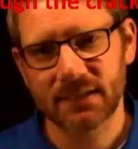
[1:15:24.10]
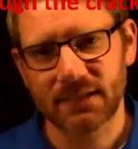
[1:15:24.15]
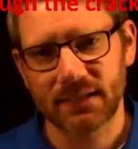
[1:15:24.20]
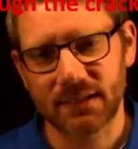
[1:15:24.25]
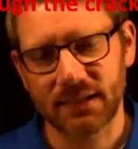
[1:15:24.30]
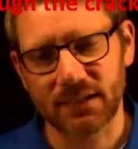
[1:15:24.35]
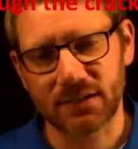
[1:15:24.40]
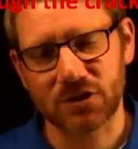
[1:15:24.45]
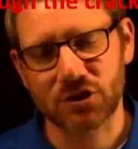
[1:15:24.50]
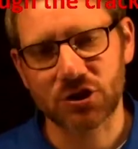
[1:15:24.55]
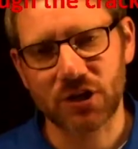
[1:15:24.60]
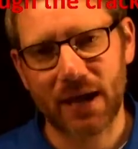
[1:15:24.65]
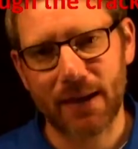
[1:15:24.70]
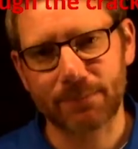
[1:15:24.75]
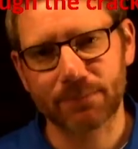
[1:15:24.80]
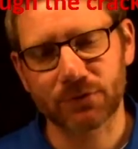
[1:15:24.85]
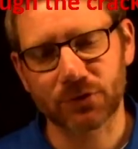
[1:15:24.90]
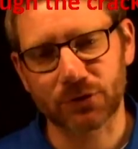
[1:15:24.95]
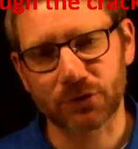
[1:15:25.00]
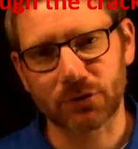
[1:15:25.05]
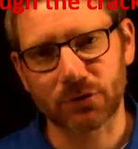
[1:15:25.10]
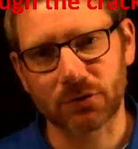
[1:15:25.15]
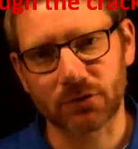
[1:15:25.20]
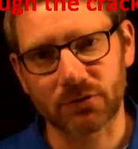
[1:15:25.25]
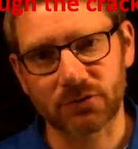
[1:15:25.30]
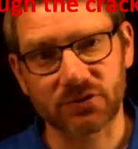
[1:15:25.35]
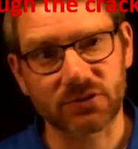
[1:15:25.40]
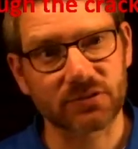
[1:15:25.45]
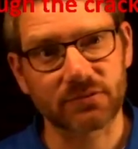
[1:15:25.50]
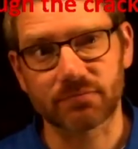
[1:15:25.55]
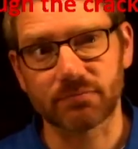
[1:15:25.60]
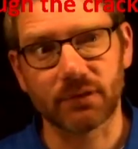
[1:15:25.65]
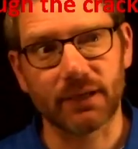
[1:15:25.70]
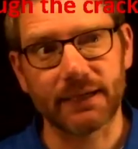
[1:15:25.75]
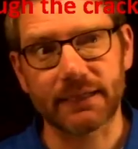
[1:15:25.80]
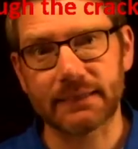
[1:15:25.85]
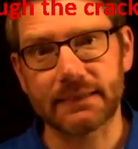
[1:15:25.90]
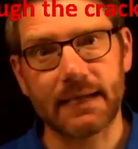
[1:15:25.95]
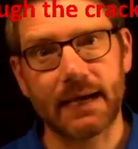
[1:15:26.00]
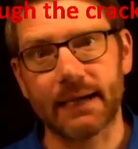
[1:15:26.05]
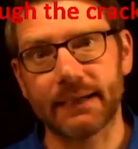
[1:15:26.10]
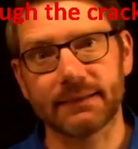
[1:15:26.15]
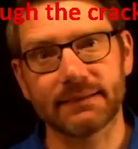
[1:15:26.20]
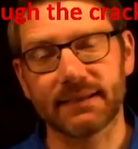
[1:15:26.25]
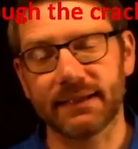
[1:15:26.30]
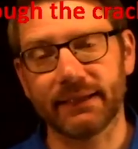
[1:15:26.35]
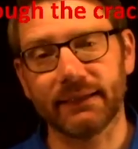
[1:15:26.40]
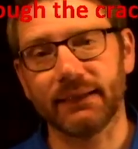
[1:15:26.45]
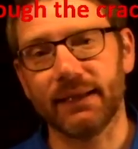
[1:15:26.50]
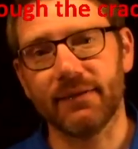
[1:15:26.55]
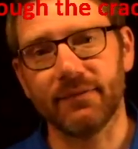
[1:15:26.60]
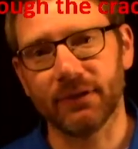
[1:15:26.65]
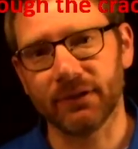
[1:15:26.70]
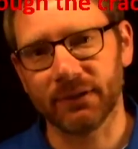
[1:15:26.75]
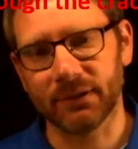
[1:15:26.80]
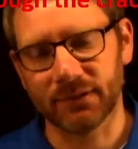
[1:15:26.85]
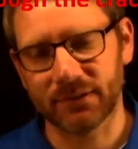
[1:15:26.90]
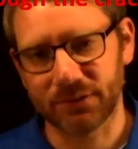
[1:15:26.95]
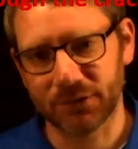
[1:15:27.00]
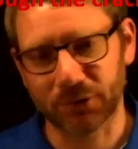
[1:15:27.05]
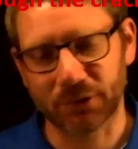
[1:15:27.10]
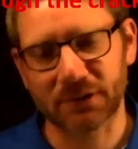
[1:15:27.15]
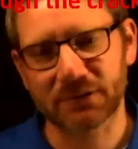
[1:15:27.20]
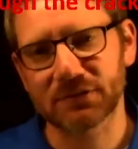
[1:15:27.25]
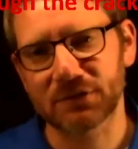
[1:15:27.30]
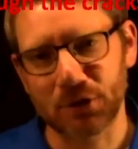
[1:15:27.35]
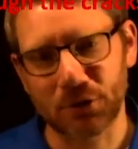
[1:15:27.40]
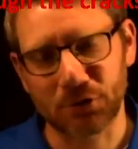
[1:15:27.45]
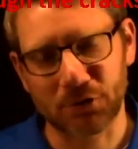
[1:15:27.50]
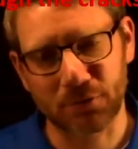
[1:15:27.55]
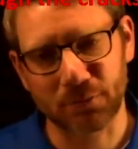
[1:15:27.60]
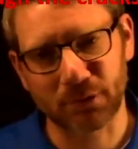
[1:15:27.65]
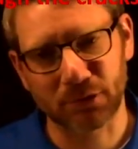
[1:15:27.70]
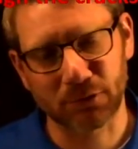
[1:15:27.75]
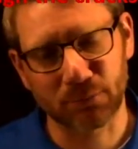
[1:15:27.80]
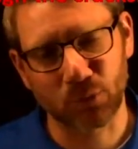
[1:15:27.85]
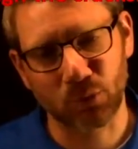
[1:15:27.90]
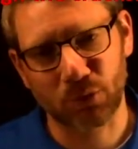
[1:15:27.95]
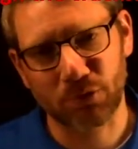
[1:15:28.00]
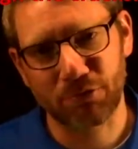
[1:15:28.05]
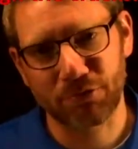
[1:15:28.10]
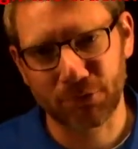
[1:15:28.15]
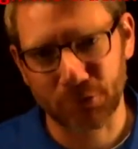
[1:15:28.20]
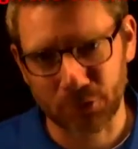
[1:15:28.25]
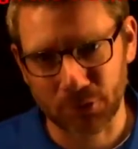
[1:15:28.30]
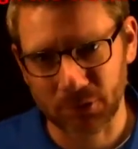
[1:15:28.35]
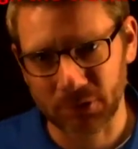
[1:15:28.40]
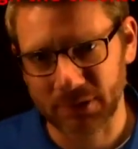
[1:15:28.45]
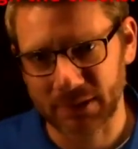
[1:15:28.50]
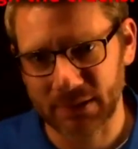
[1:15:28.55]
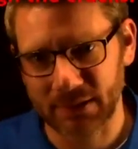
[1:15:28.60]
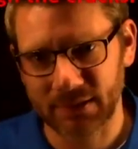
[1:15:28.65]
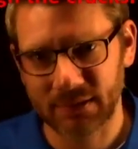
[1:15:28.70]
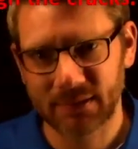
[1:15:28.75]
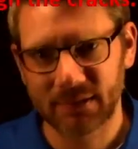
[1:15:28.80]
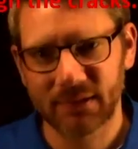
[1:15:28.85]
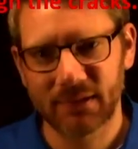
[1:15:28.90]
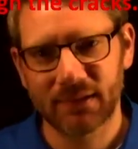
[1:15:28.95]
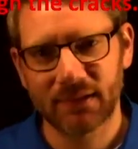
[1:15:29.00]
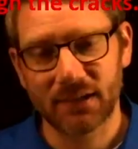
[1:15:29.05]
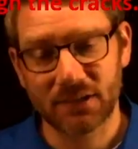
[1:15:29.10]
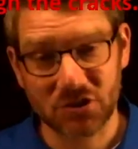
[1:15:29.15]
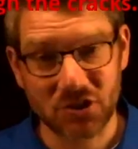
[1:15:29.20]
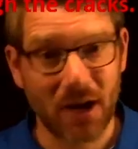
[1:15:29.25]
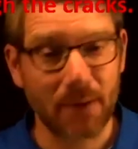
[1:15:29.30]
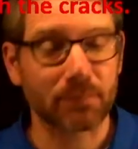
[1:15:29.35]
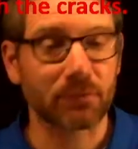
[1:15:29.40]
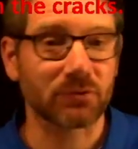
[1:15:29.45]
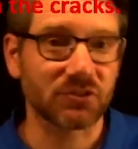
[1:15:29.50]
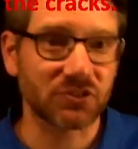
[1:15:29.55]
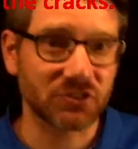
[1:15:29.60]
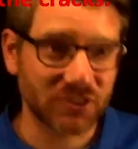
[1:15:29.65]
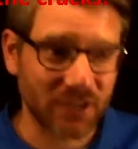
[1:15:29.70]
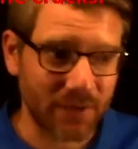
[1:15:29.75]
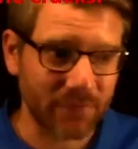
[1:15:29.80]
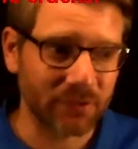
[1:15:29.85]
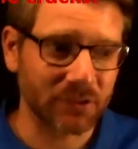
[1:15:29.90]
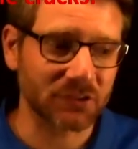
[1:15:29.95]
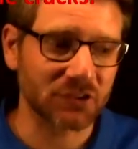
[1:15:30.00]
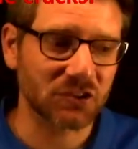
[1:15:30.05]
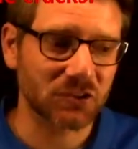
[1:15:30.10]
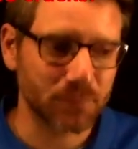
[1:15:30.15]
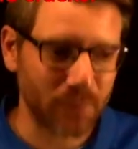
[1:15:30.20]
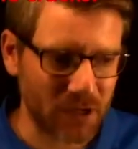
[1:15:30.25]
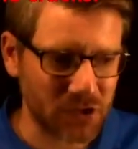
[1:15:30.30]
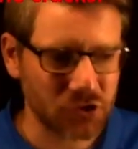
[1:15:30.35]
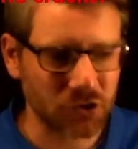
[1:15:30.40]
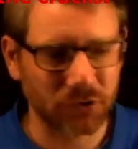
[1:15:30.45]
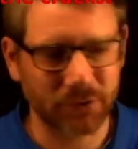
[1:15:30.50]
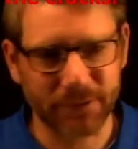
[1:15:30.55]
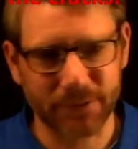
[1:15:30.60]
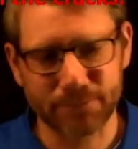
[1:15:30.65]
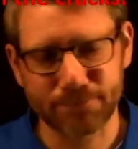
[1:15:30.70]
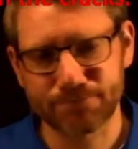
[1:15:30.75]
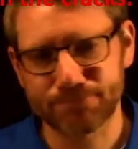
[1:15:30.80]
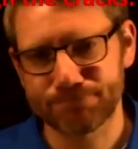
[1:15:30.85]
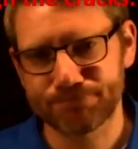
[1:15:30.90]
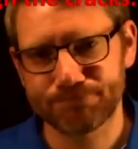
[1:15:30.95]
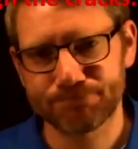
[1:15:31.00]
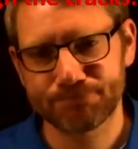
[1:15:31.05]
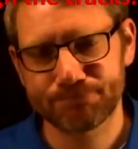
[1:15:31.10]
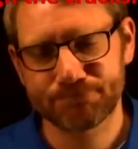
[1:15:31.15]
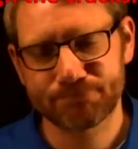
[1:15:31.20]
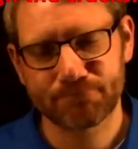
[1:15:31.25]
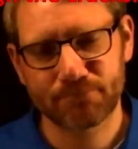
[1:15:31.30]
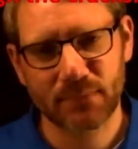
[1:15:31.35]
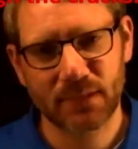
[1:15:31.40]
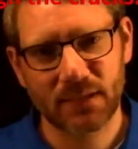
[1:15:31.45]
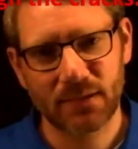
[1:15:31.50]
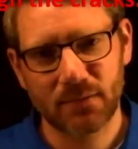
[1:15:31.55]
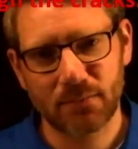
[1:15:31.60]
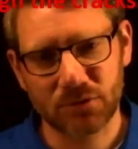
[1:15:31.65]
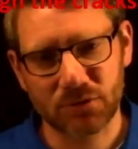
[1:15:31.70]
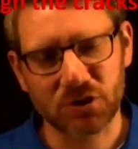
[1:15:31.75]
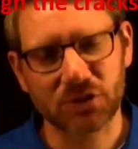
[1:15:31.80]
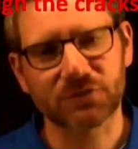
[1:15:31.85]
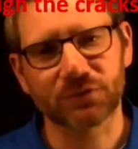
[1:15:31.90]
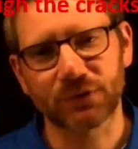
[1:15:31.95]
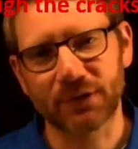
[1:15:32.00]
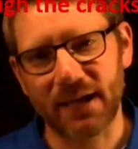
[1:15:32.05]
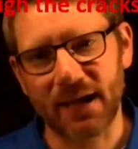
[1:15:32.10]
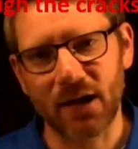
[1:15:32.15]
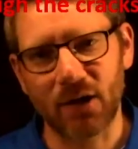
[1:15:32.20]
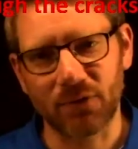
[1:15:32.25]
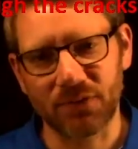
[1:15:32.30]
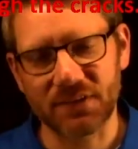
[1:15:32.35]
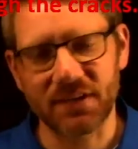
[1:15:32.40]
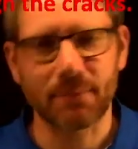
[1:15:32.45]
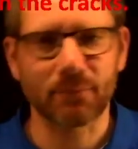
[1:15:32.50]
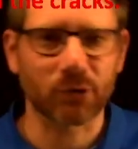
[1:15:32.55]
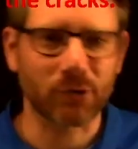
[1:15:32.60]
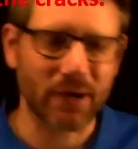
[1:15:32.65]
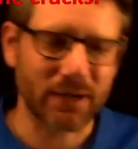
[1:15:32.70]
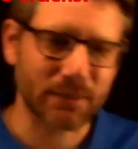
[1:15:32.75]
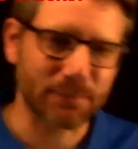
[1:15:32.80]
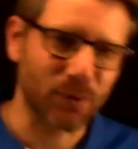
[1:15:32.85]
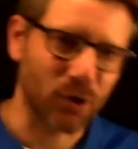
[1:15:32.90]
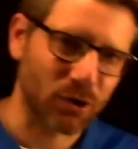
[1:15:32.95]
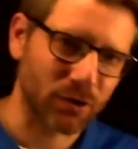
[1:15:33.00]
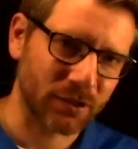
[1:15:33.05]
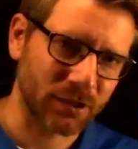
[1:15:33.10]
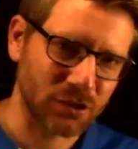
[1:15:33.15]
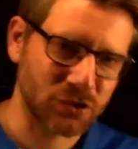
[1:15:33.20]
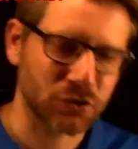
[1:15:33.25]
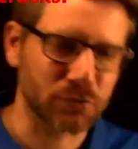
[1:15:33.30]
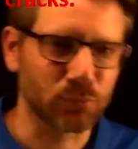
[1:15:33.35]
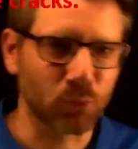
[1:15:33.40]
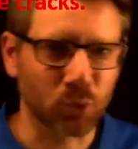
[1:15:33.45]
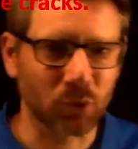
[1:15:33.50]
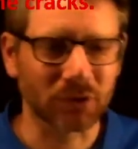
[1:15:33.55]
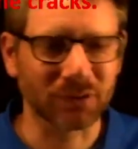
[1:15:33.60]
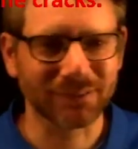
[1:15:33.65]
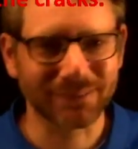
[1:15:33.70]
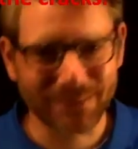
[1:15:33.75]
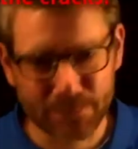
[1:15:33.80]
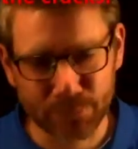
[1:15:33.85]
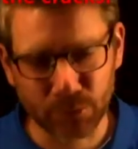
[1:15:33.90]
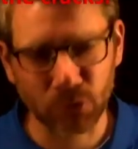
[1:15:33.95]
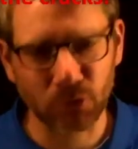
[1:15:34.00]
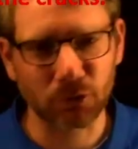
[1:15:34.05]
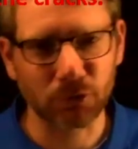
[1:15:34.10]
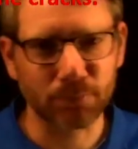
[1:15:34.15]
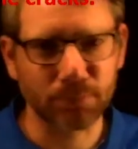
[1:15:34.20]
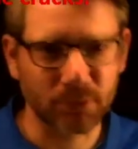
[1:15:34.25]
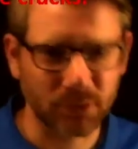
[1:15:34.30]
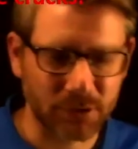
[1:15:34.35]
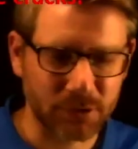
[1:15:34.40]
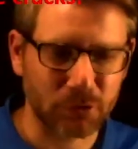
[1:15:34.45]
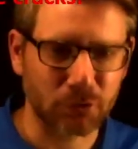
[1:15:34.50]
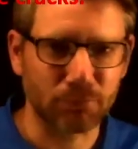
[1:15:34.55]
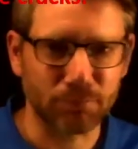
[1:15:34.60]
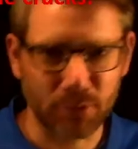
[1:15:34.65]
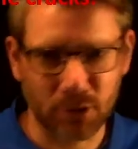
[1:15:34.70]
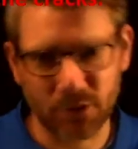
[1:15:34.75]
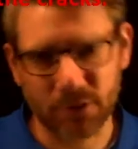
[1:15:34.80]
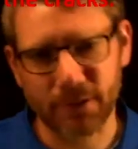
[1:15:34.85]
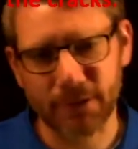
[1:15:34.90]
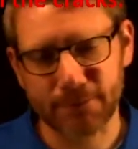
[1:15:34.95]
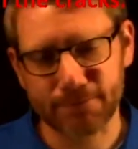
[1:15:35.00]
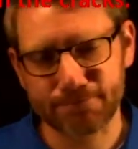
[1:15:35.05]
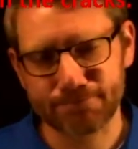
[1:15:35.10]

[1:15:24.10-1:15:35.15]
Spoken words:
in chapters like 9, 10, 11. You'll get to know them a little more thoroughly in chapter 7 especially. But just for now, the Democratic Party is your more liberal political party.